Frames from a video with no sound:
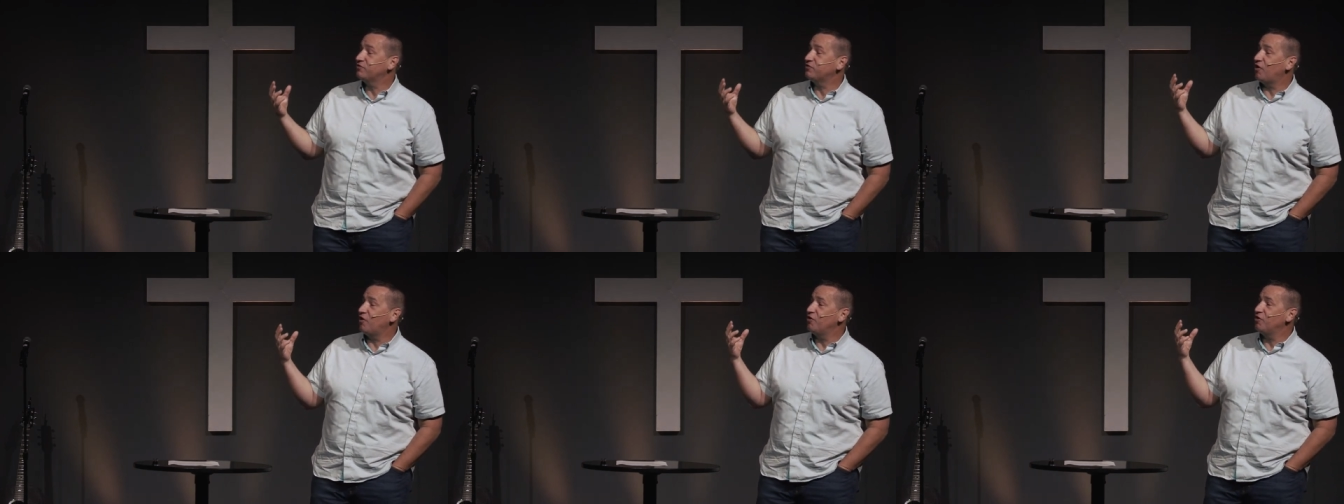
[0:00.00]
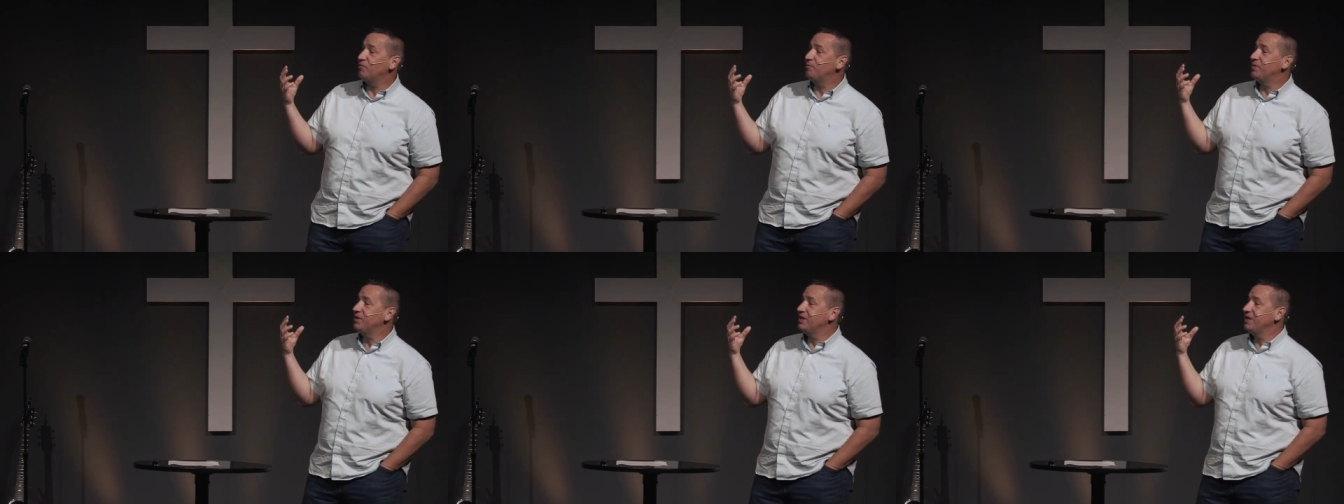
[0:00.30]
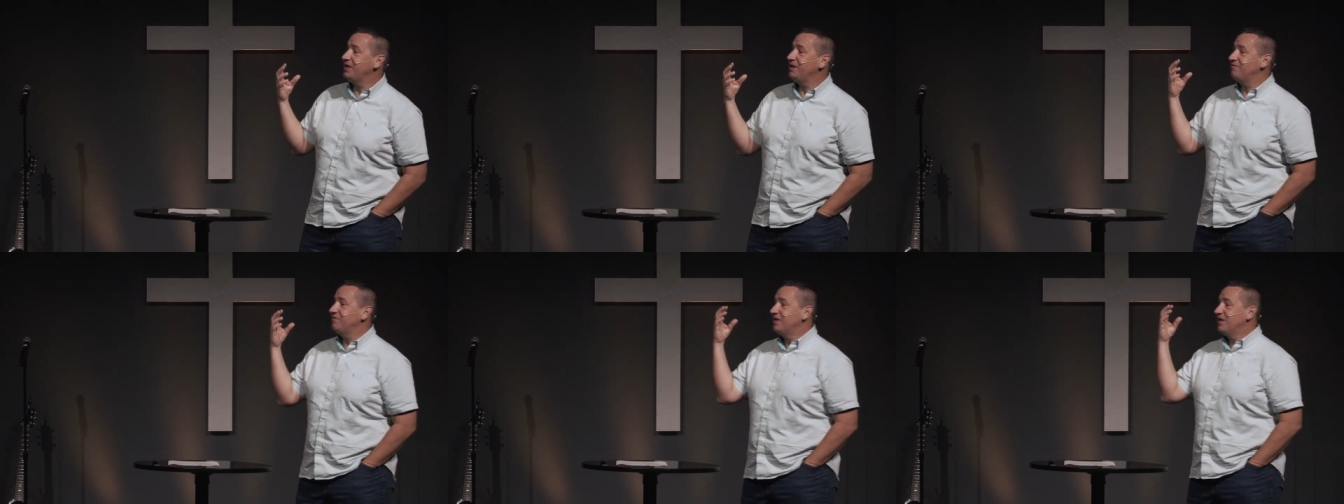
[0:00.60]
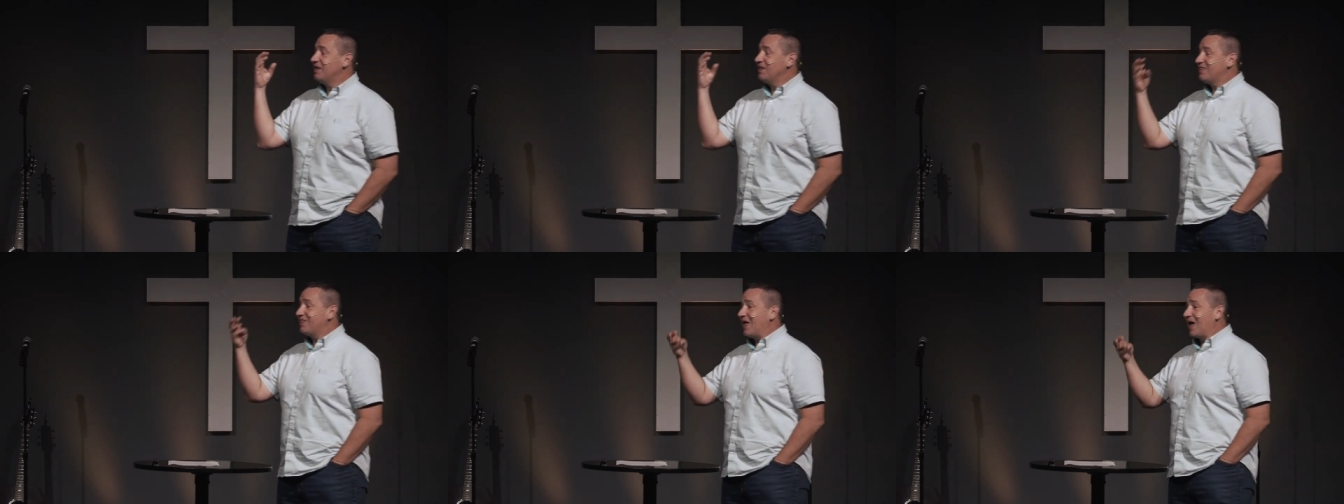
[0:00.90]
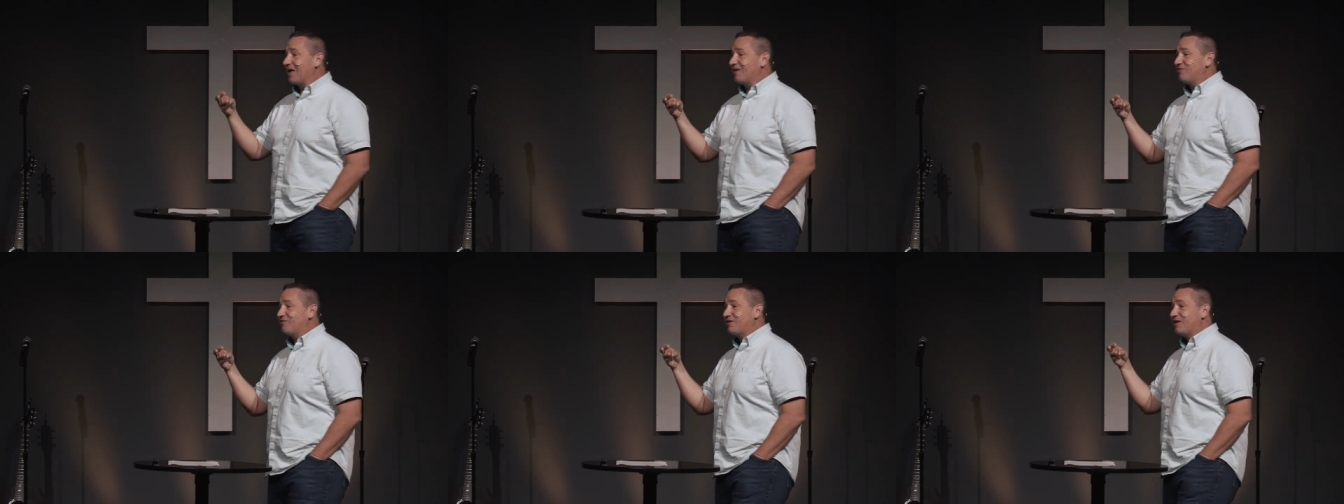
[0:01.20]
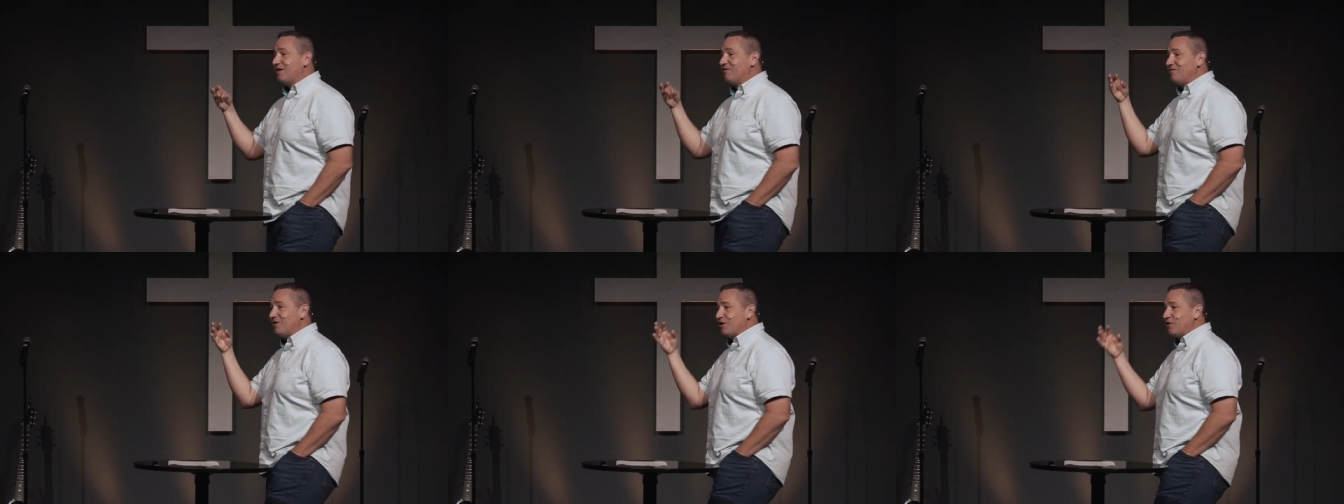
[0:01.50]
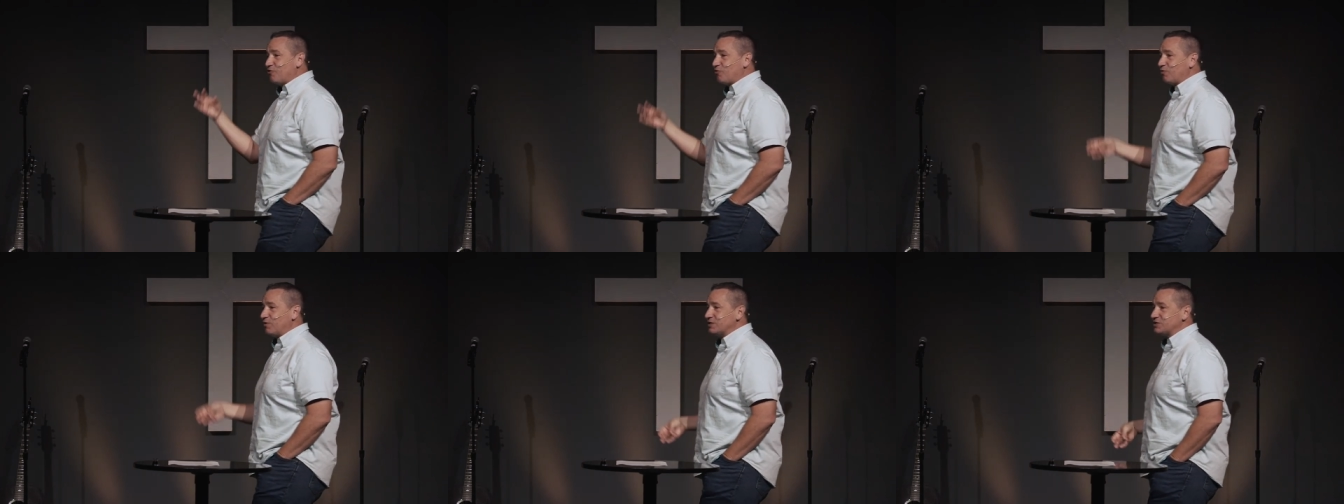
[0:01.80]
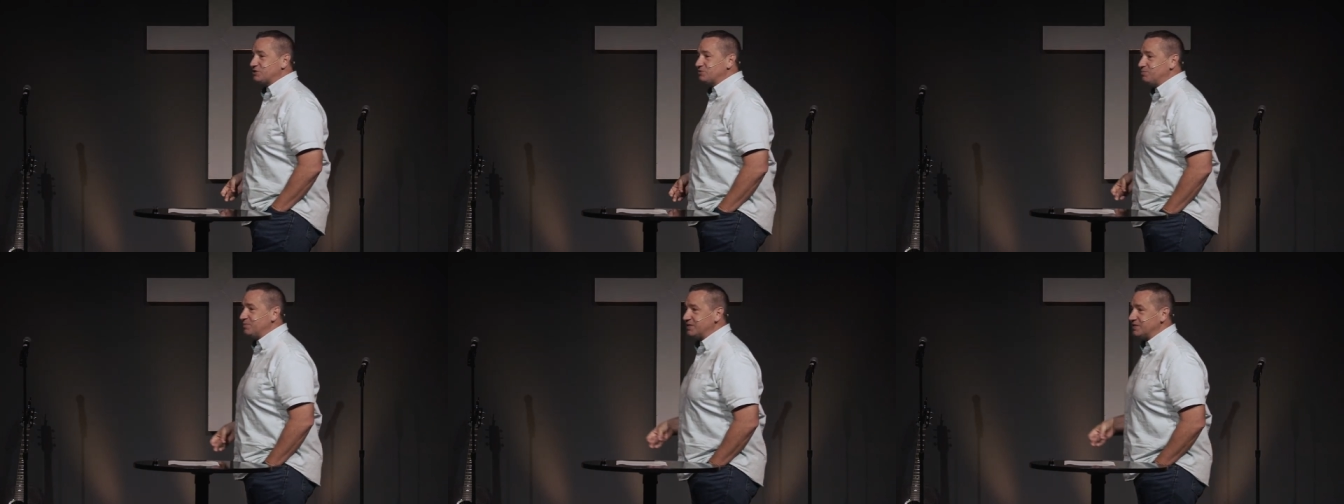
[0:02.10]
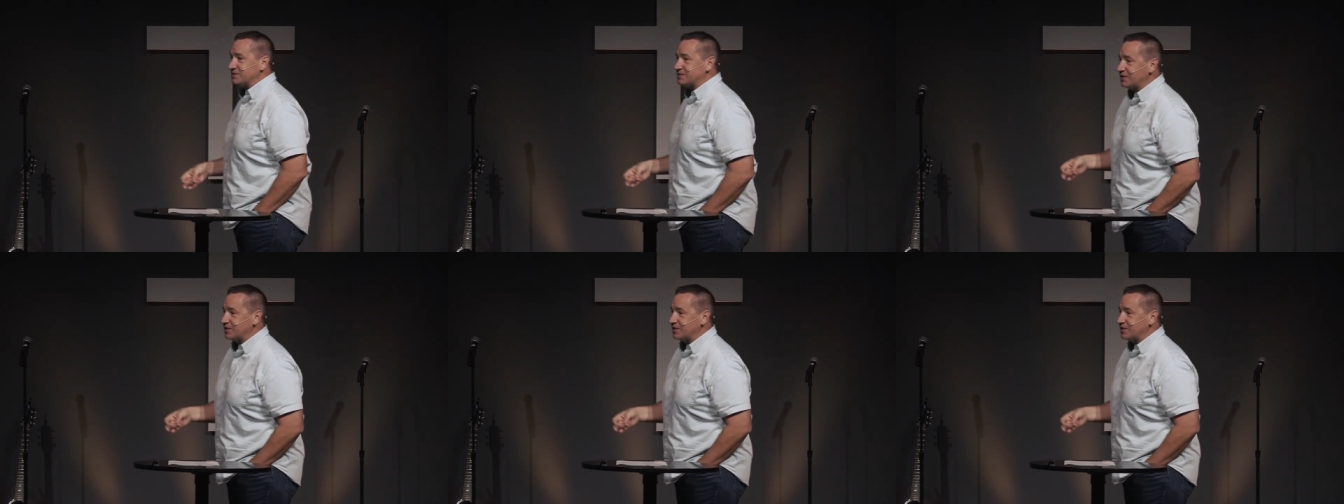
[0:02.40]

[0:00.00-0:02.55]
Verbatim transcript: hard to believe, Thanksgiving, Christmas.